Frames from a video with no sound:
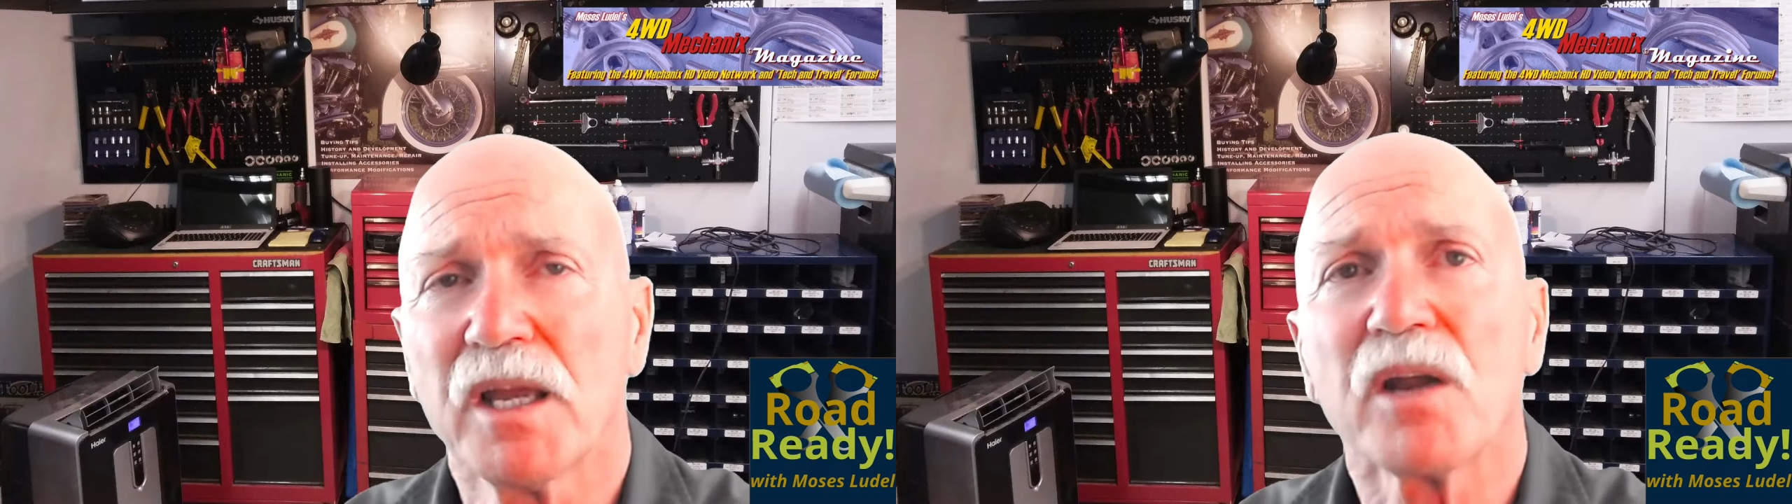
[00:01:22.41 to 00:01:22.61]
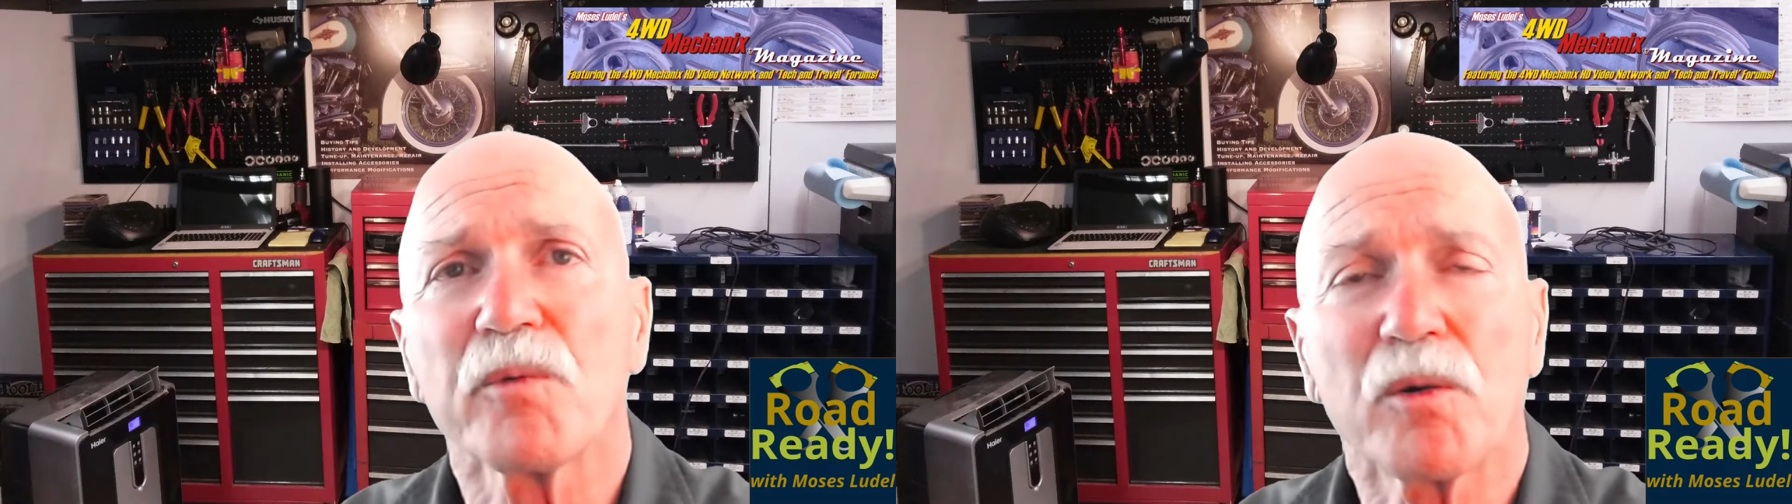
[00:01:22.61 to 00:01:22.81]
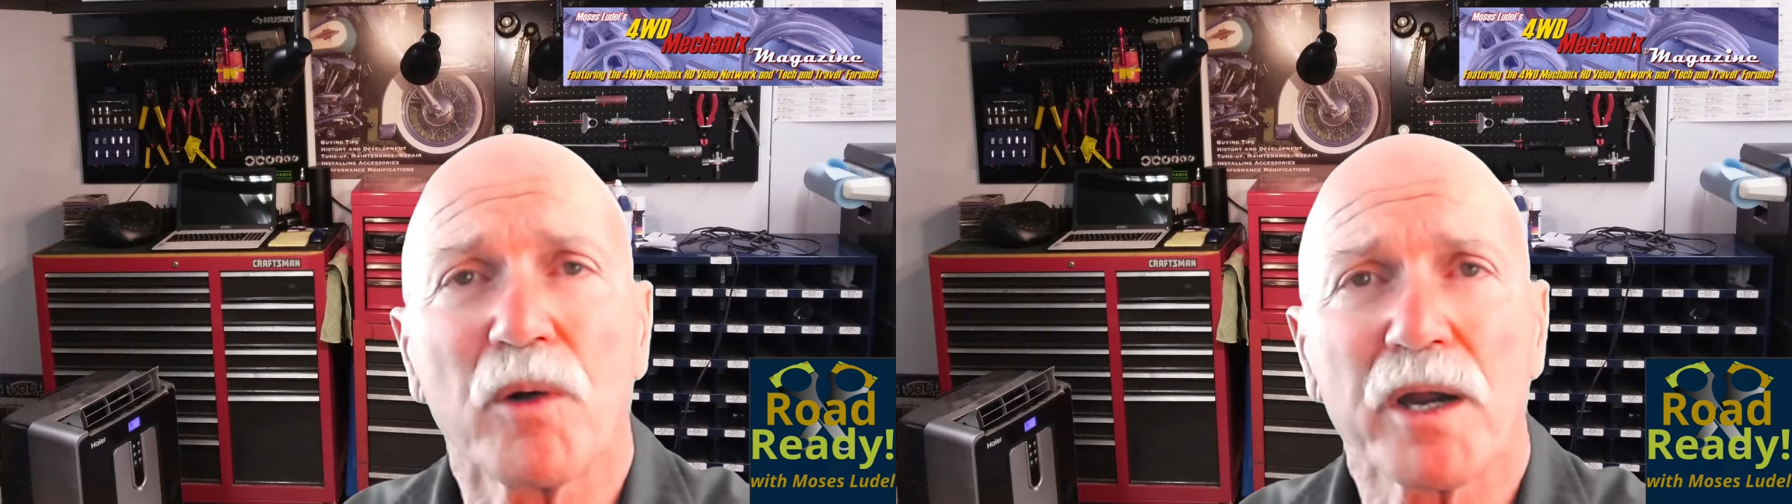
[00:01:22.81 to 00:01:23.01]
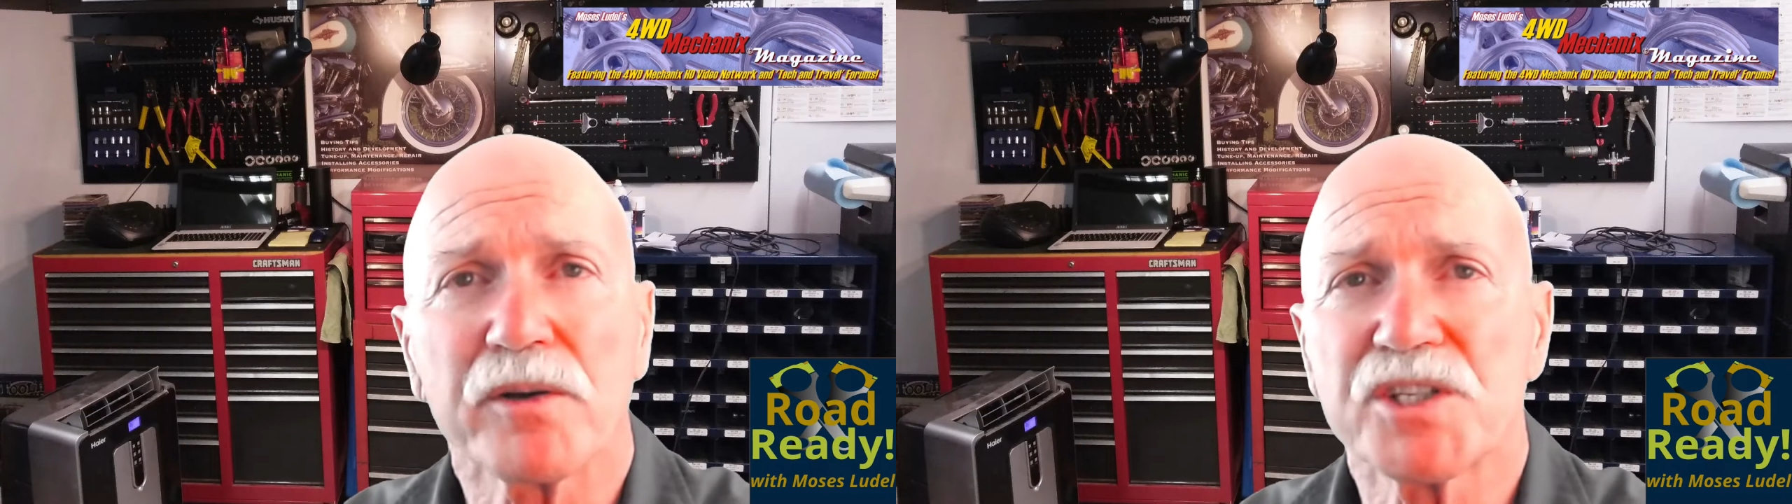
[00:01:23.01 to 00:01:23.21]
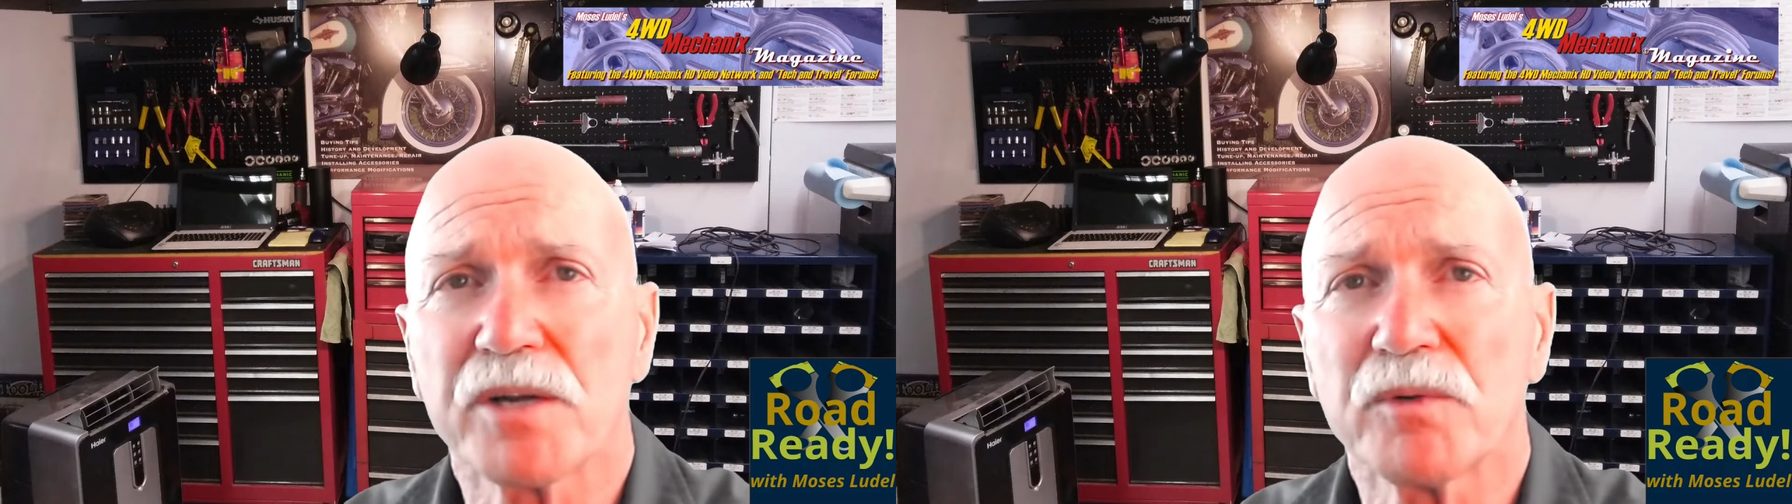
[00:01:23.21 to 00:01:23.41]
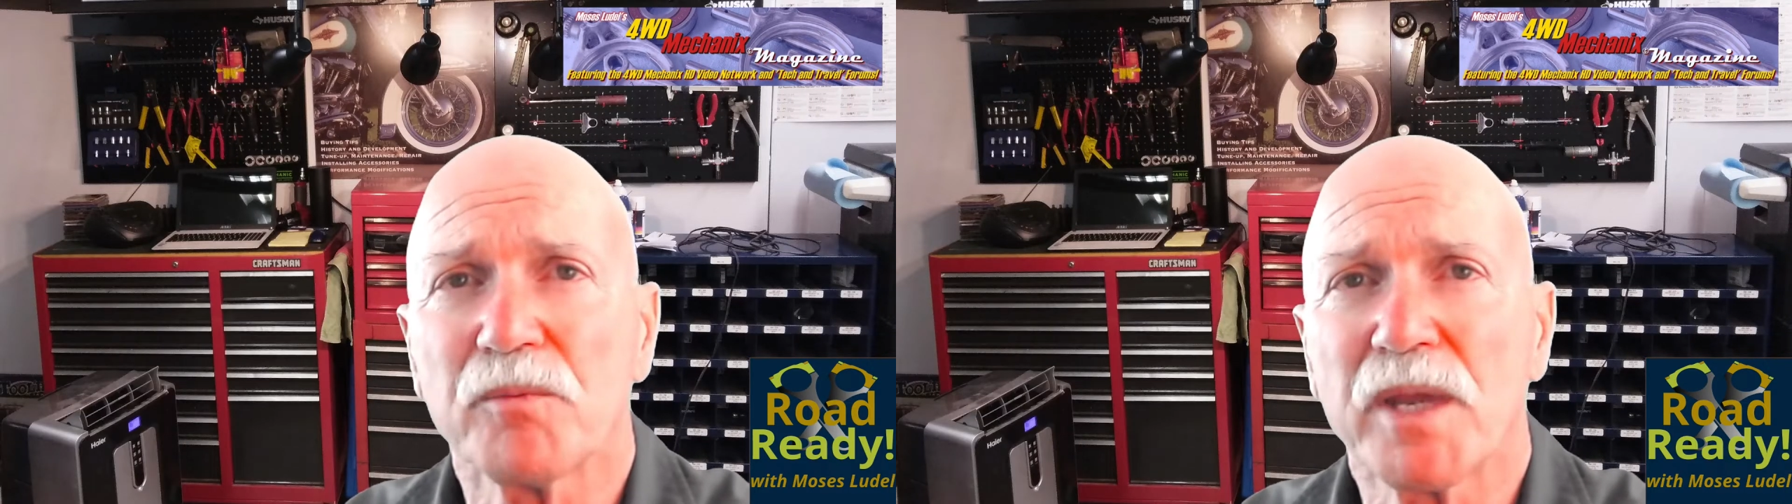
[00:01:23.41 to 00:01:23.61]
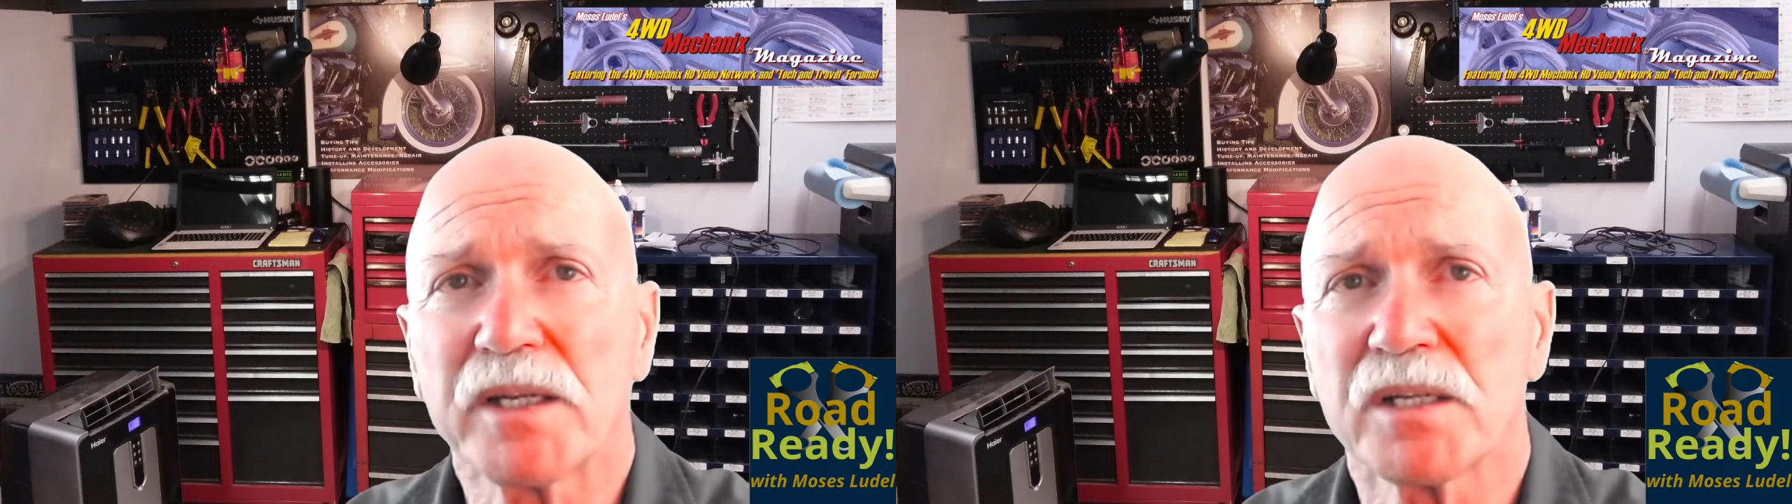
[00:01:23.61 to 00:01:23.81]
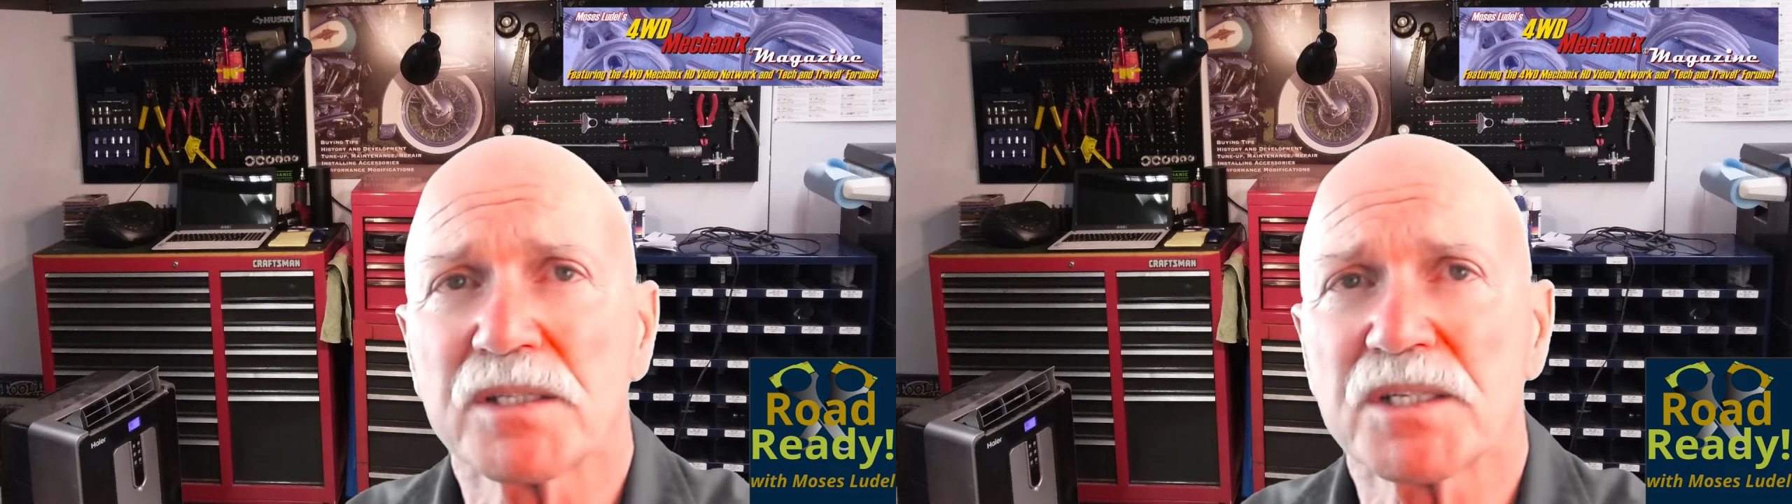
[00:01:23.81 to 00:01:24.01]
Required general
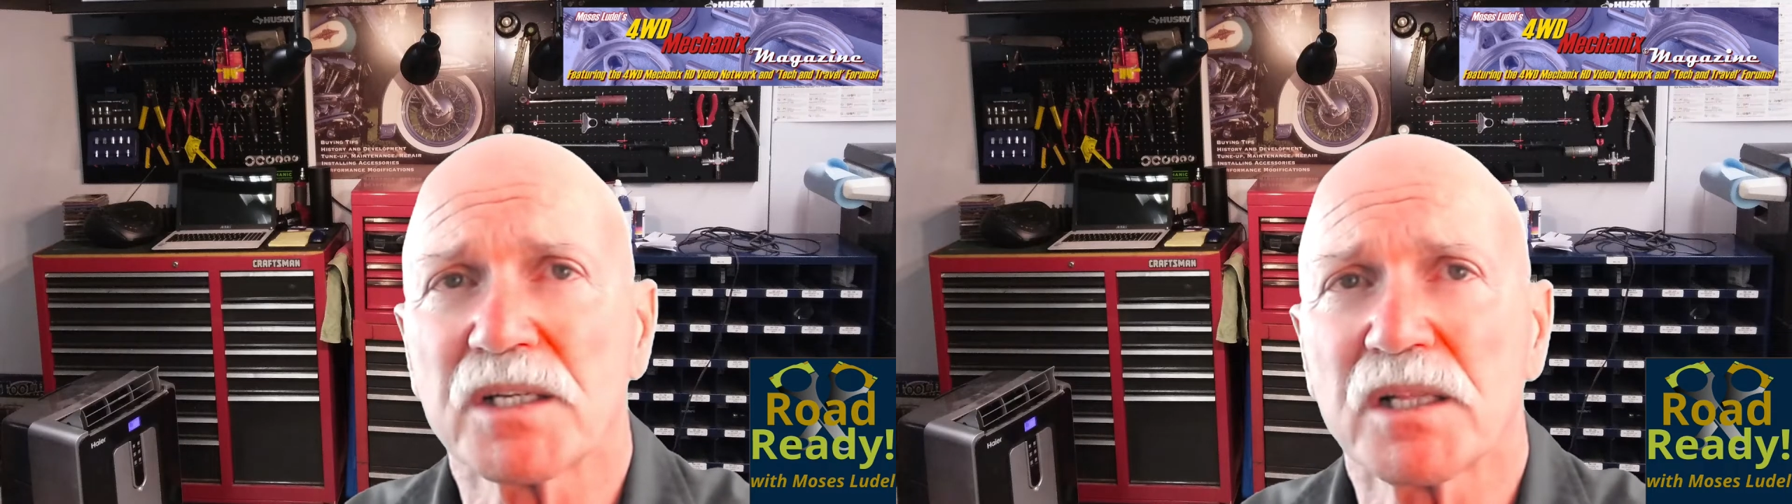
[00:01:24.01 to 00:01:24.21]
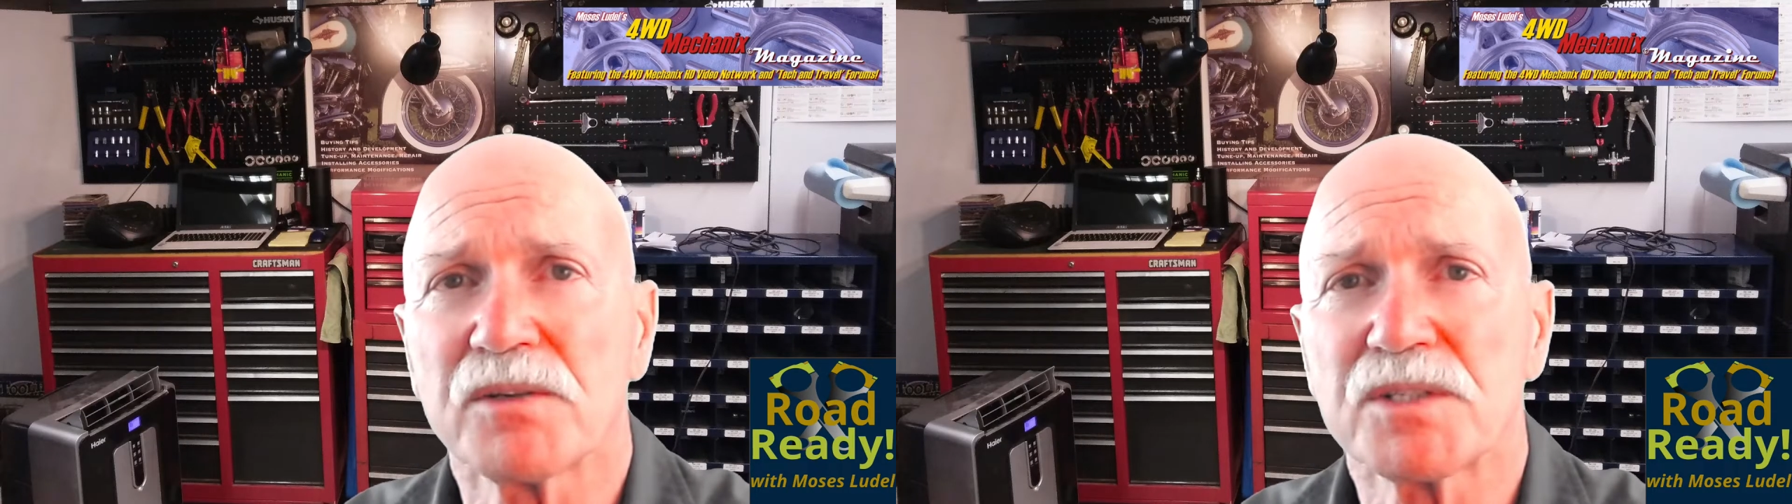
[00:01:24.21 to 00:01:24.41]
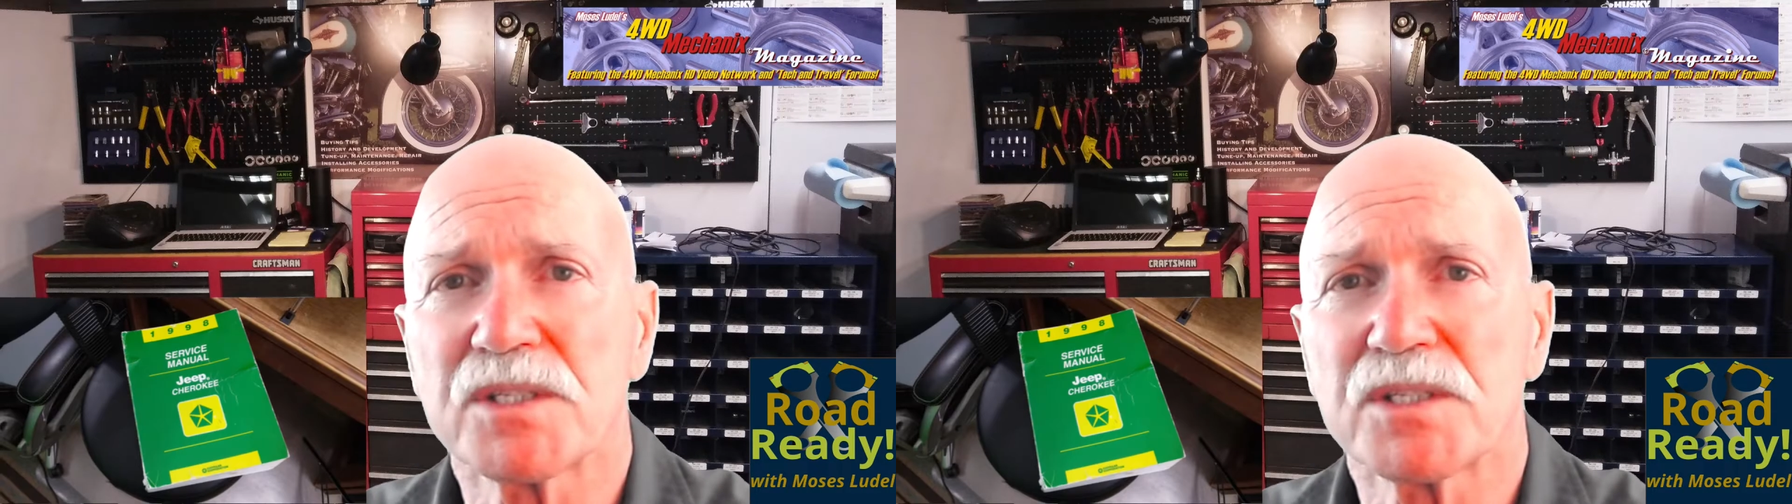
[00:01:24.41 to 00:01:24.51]
maintenance includes